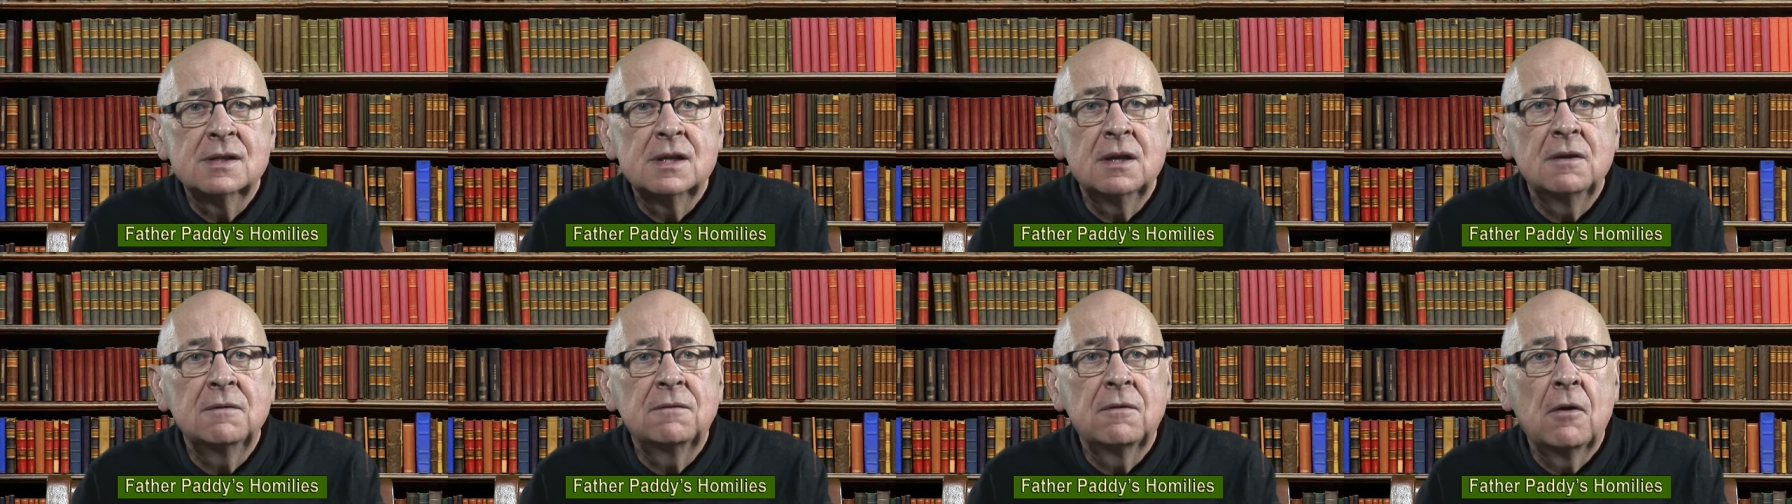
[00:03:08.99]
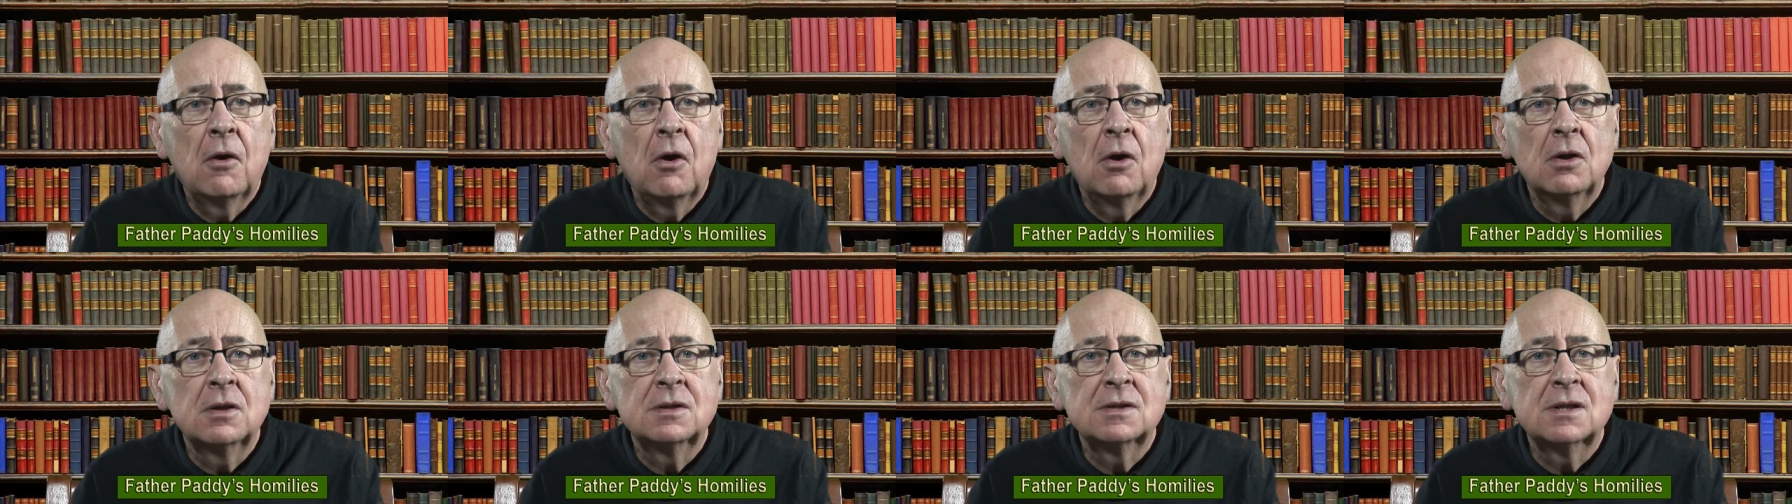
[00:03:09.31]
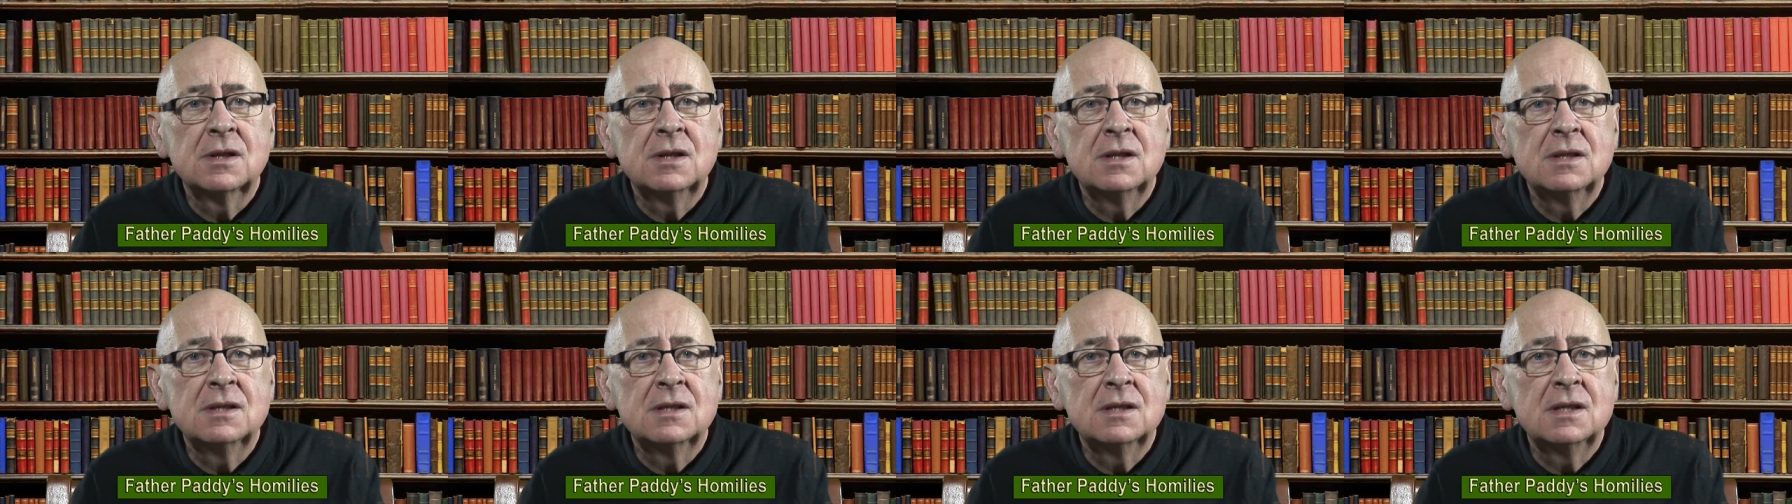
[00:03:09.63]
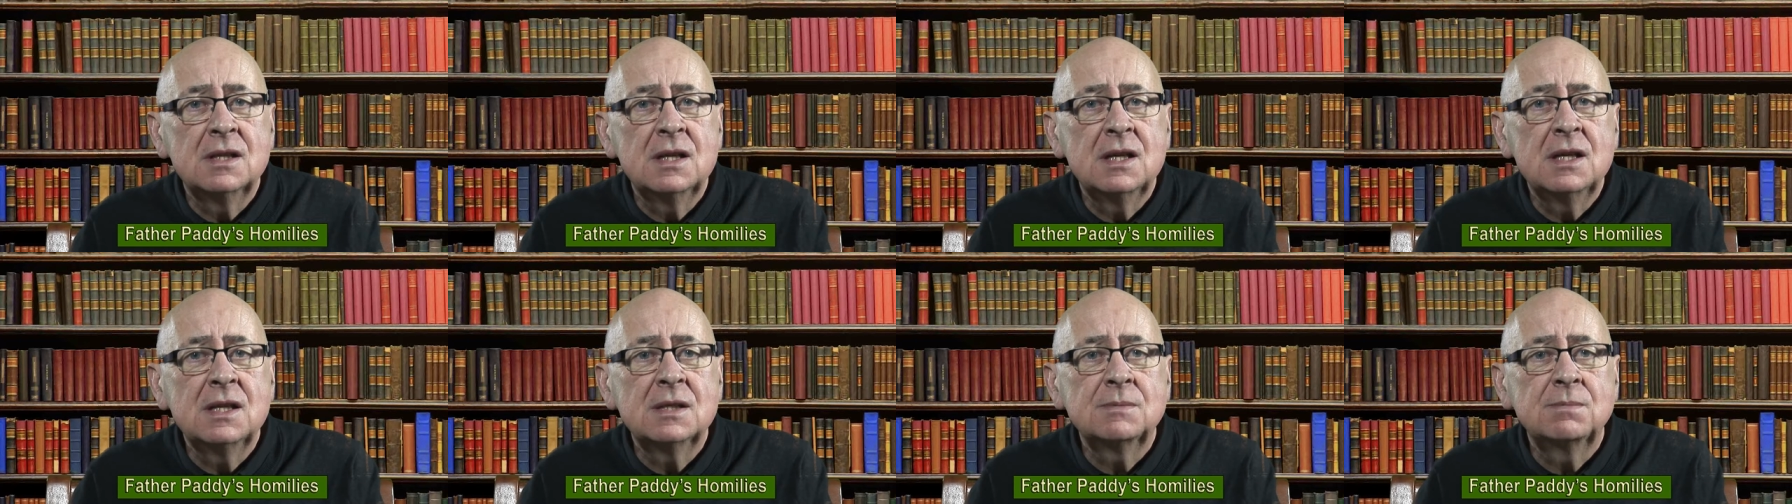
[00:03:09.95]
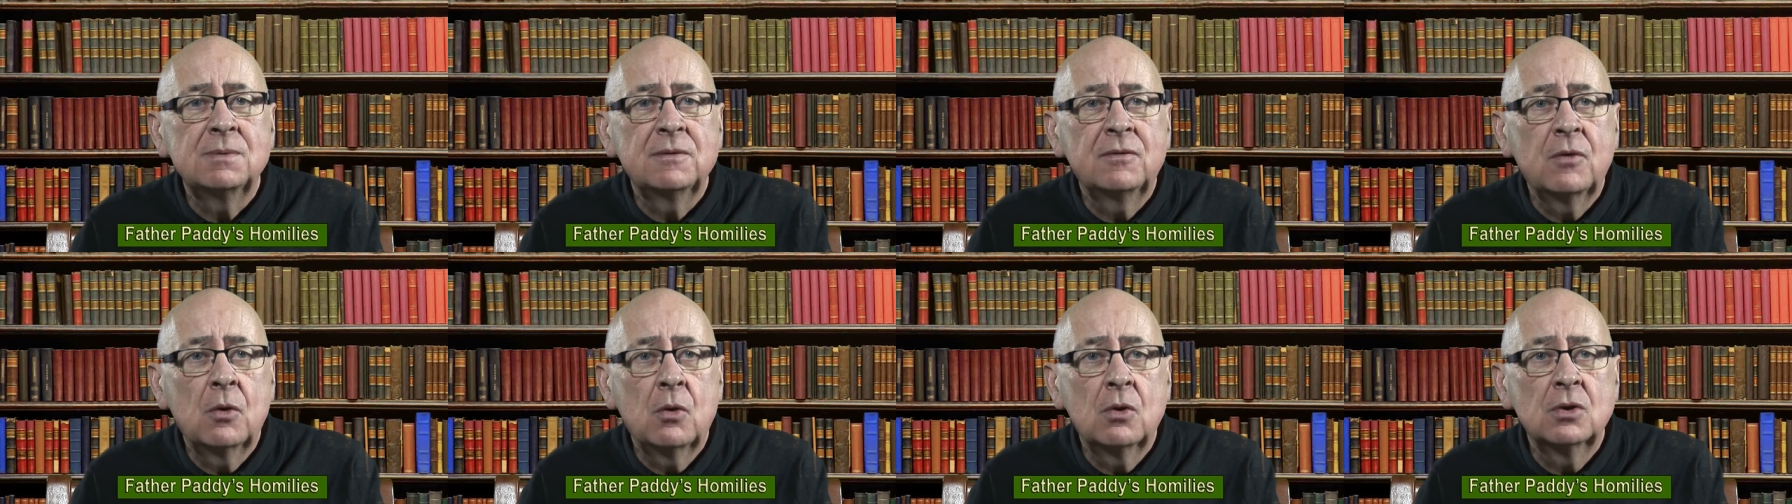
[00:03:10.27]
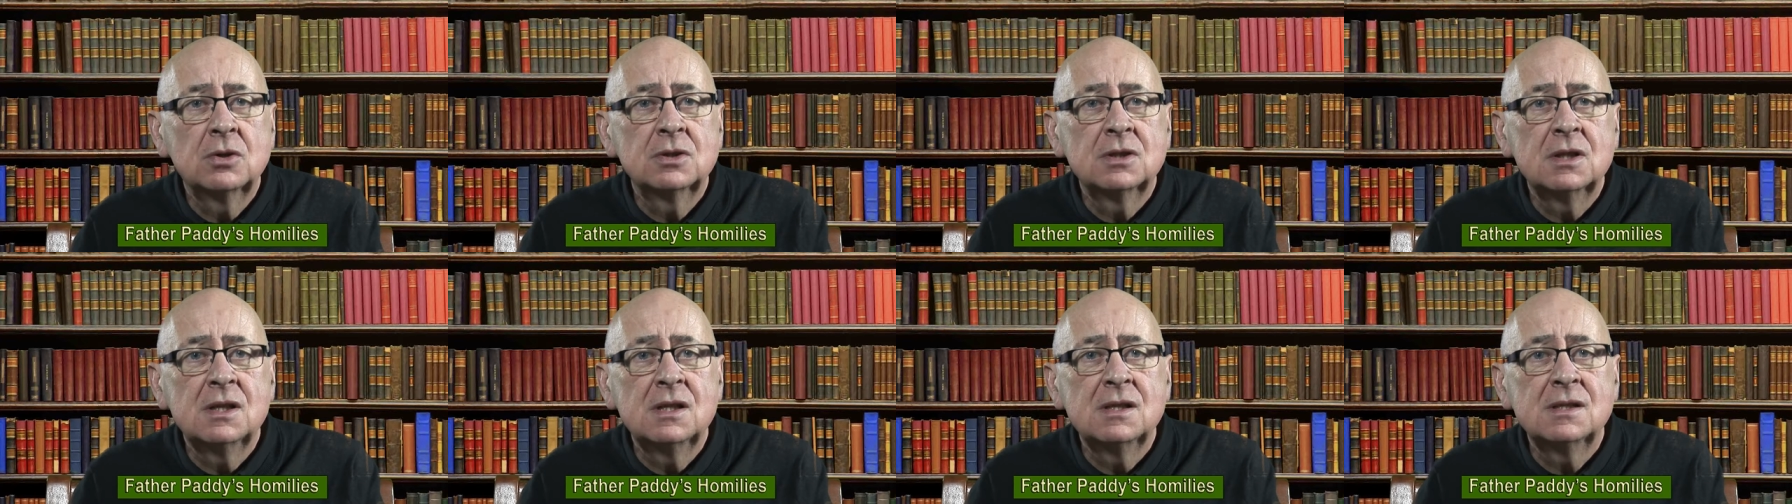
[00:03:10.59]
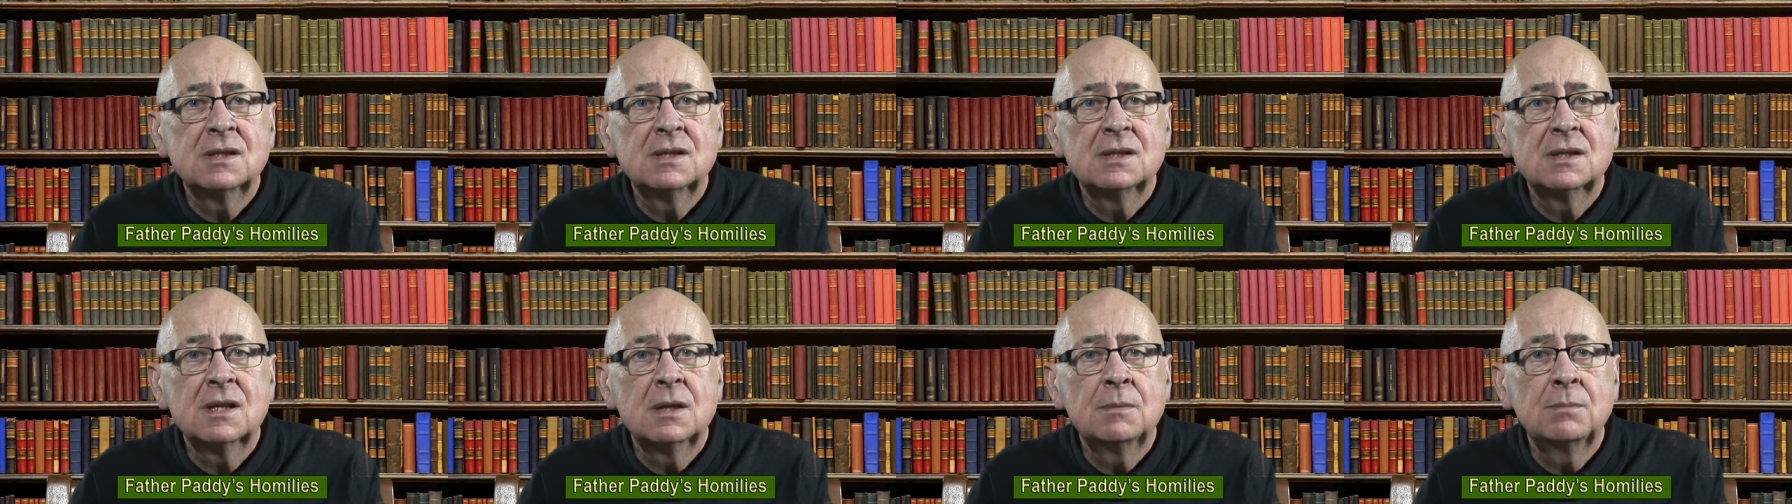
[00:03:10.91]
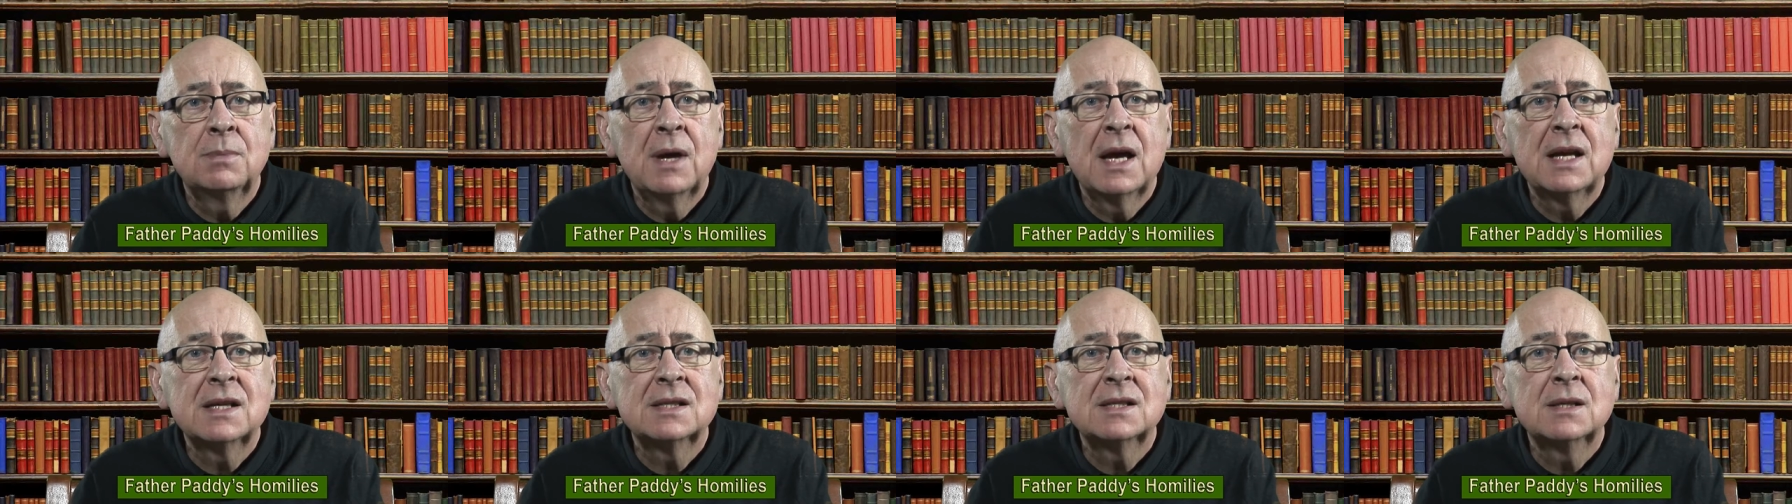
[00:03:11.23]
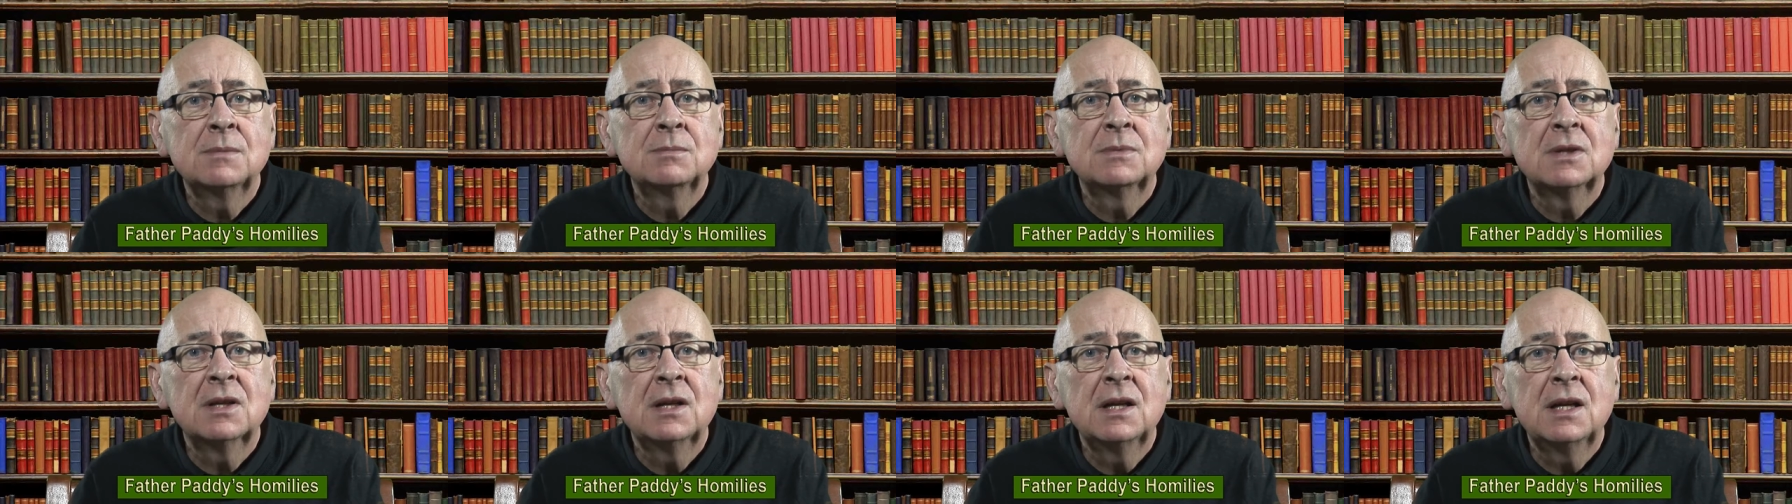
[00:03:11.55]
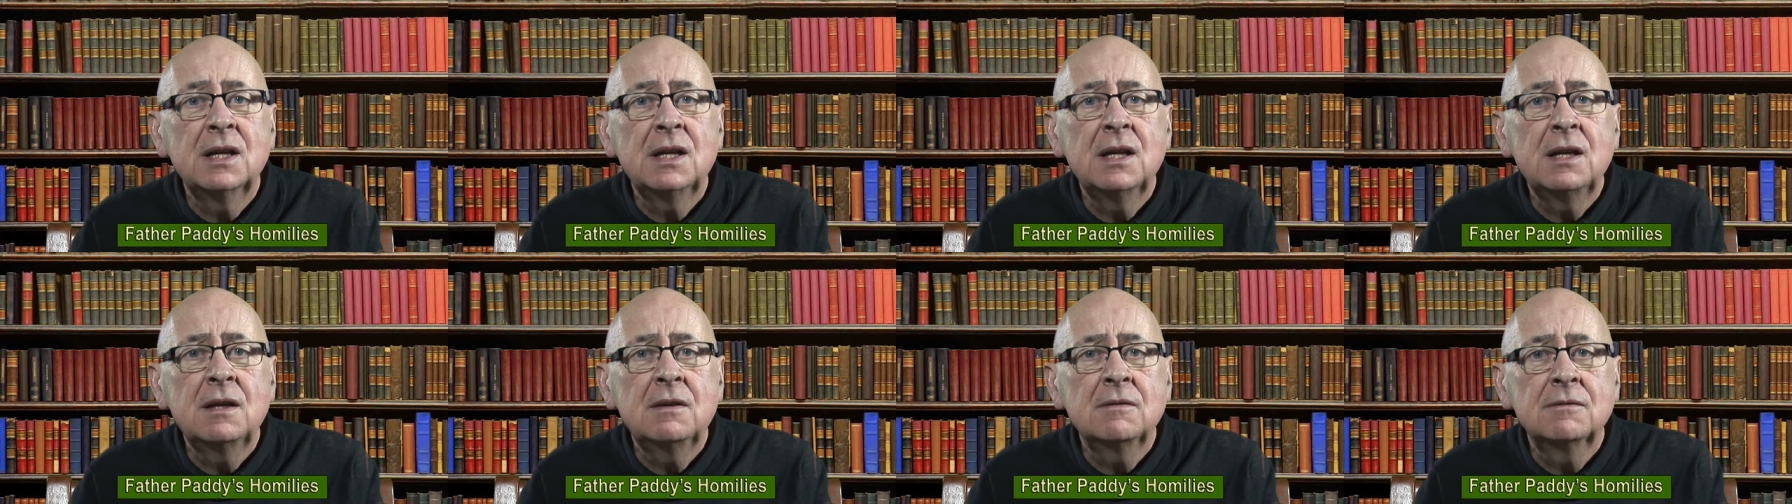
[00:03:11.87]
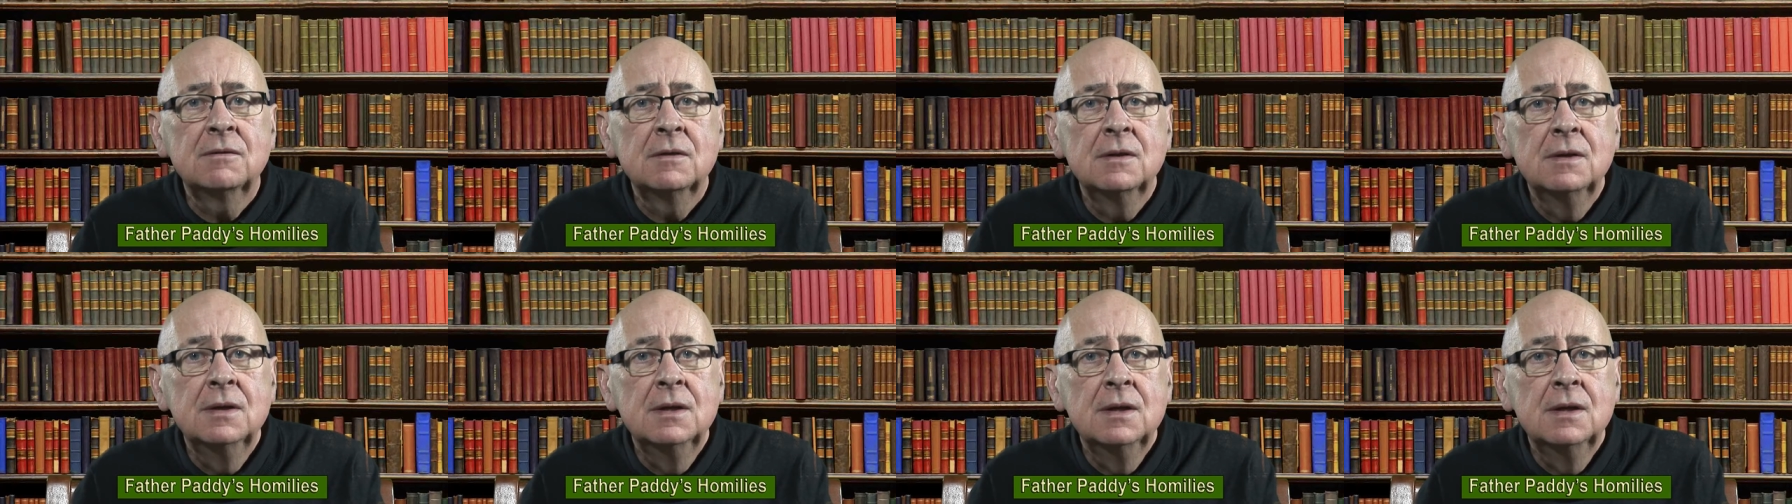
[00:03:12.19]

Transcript: he falls on his knees before Jesus and begs him to leave.